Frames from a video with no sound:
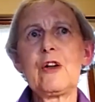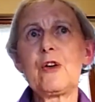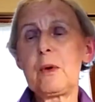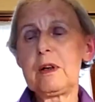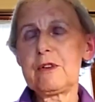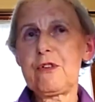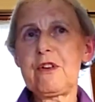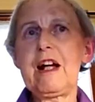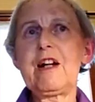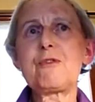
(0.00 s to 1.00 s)
12
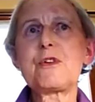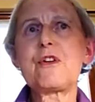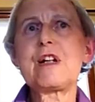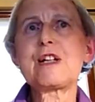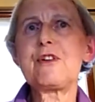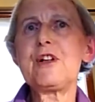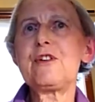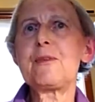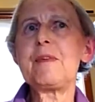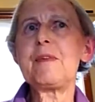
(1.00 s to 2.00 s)
staff were transferred
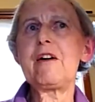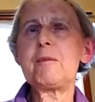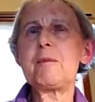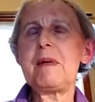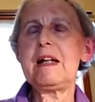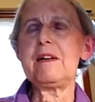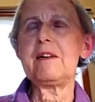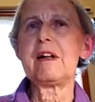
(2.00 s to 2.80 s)
from Yarra Bend.